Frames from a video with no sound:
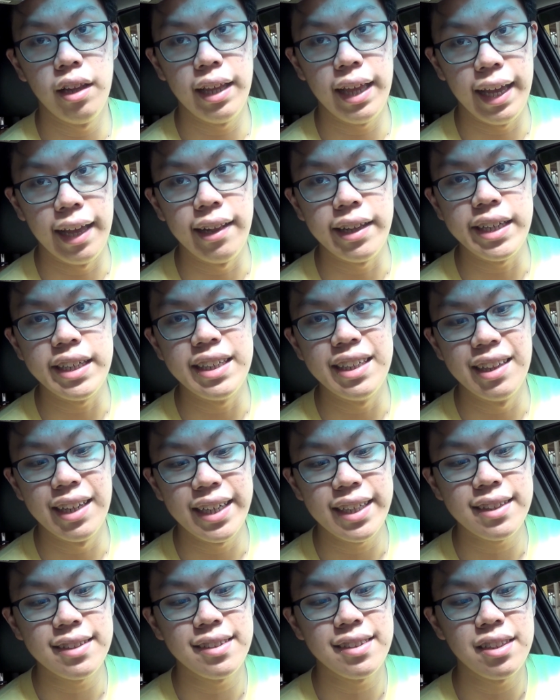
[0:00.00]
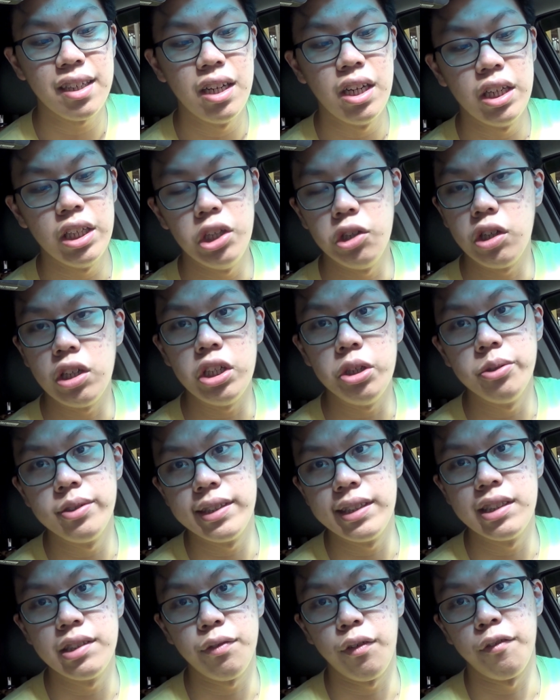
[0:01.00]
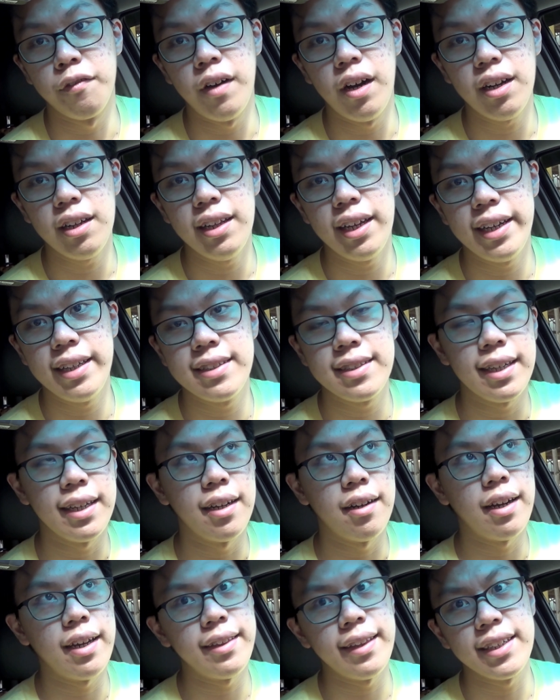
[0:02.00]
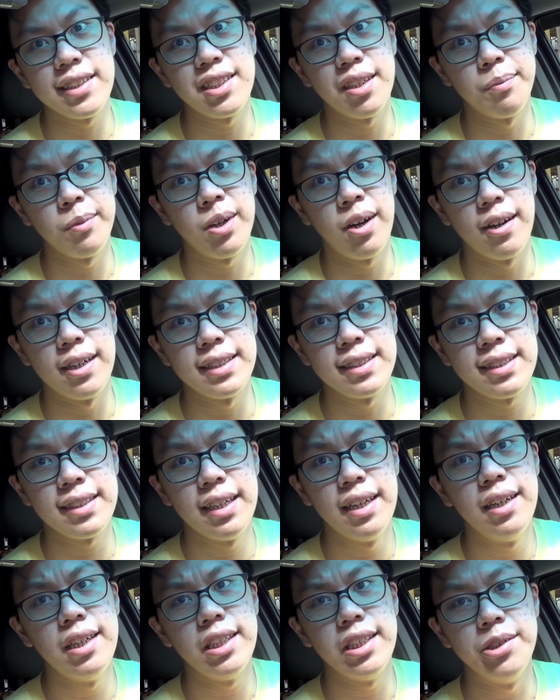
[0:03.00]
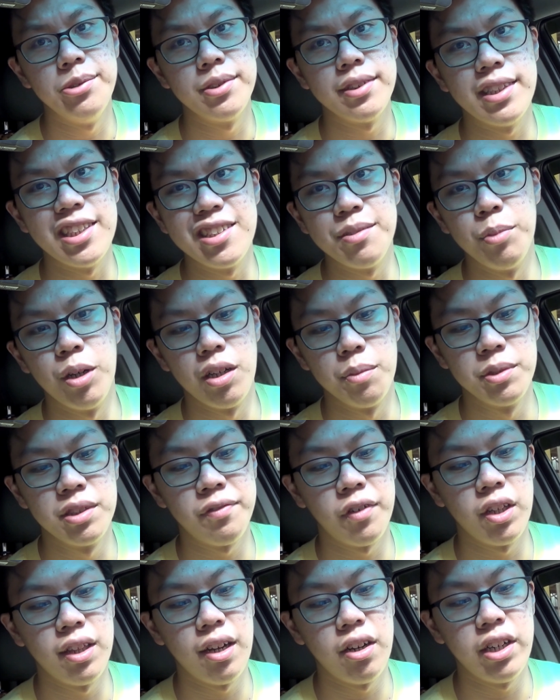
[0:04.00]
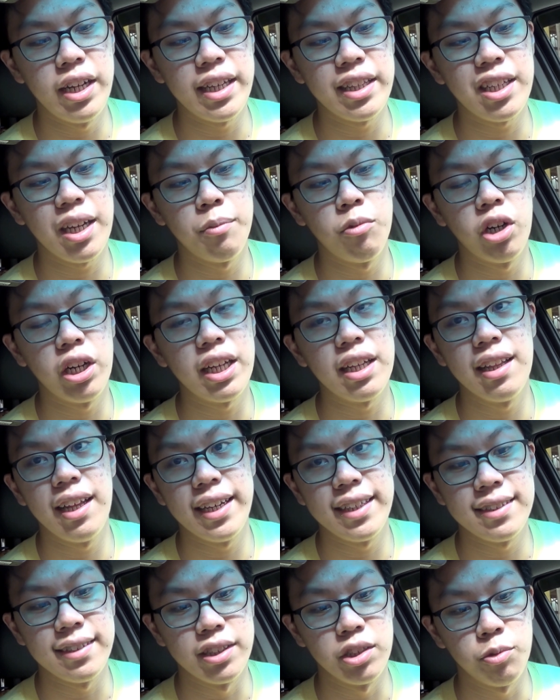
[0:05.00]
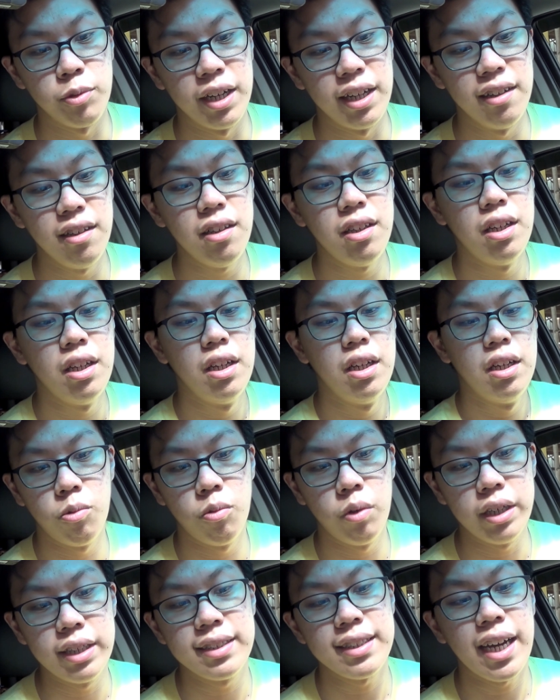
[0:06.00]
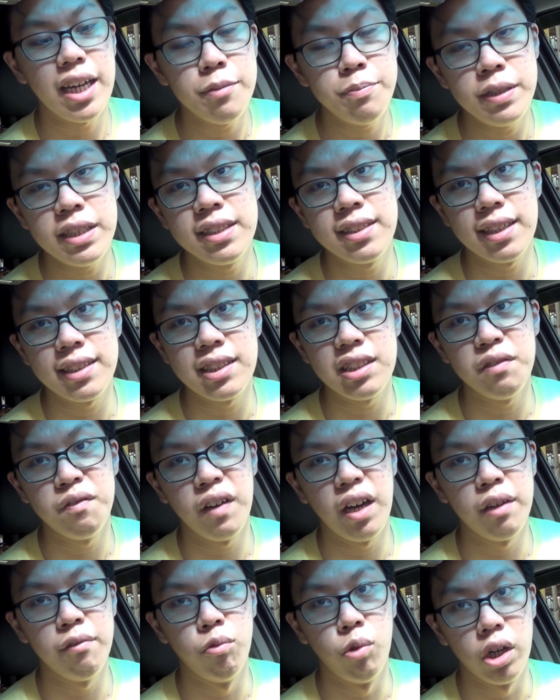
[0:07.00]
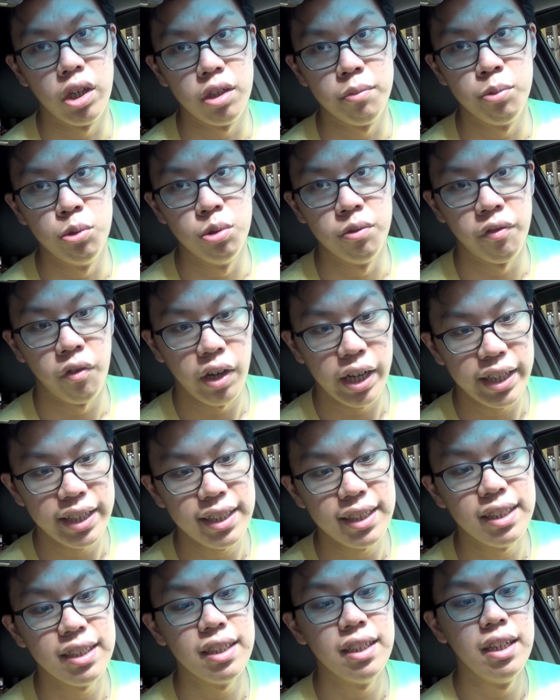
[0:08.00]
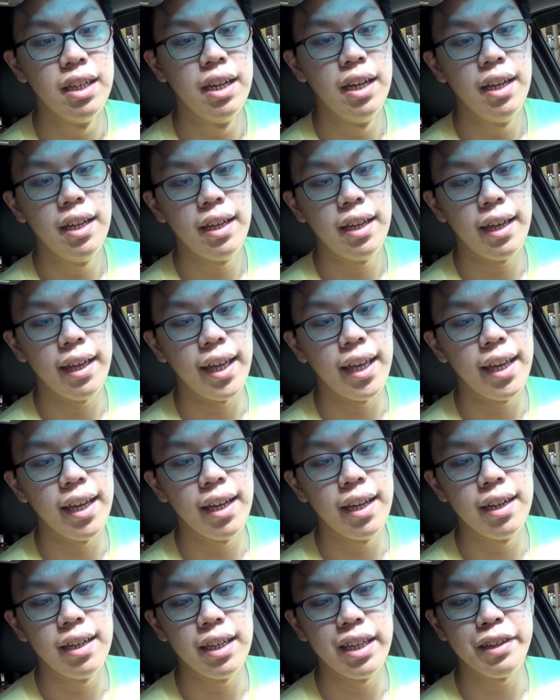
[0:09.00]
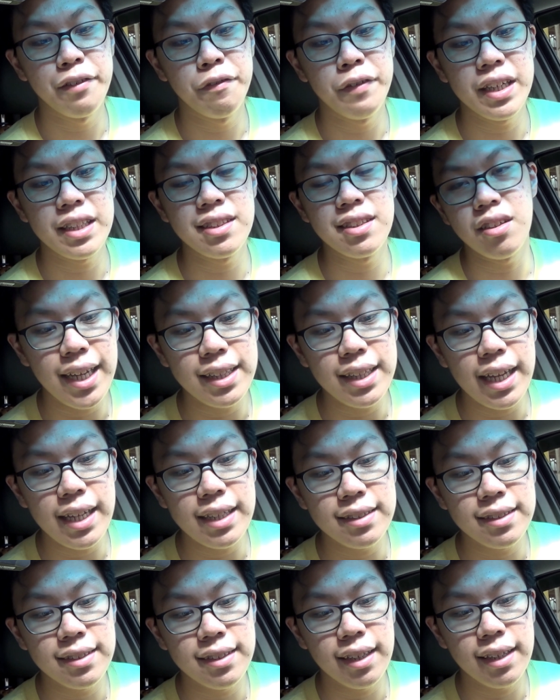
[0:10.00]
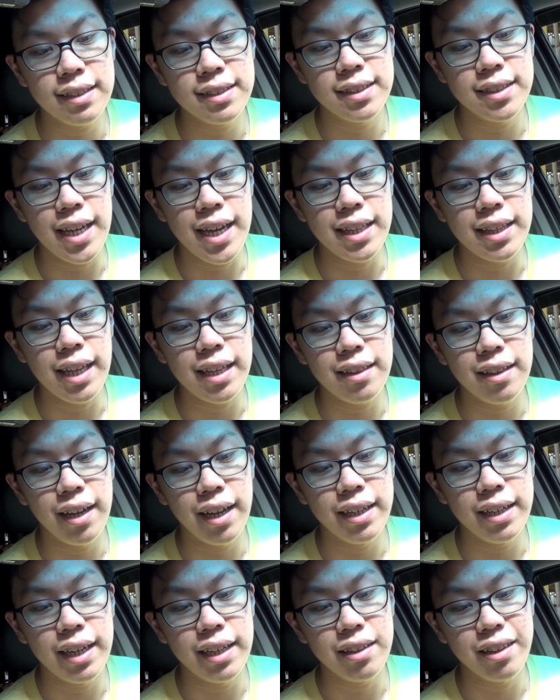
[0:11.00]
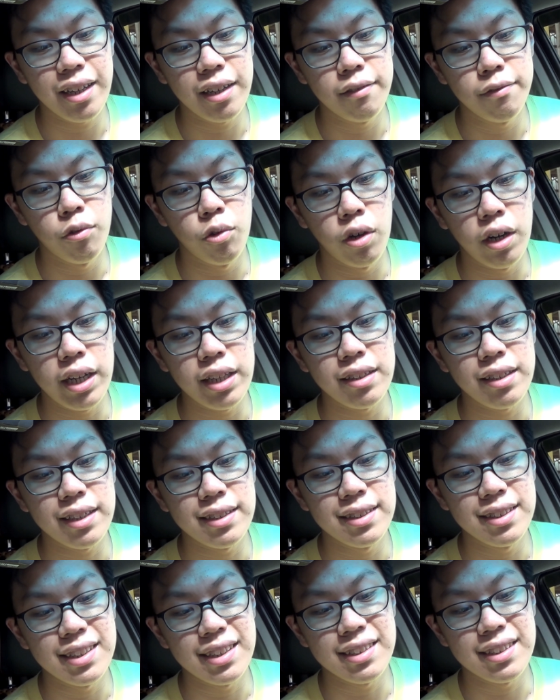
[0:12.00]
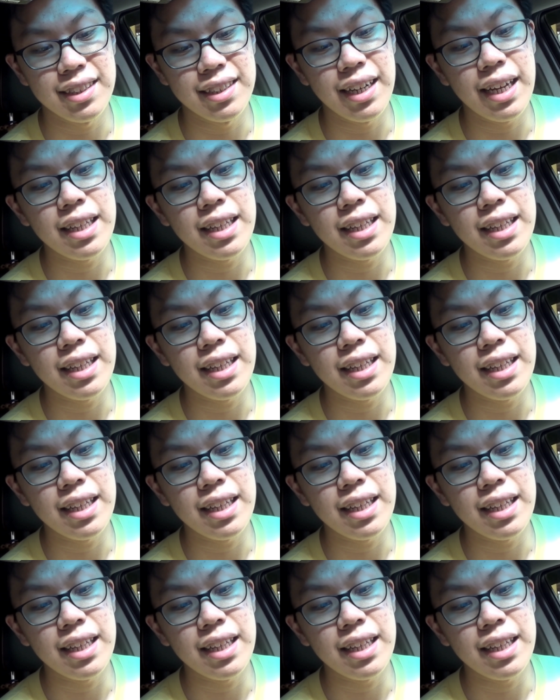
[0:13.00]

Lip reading: LED lights. You can use these for fog lights, and I think some cars use these bulbs for their daytime running lights as well. It's IP65 waterproof rated, and it fits 886, 889, 894, 896, and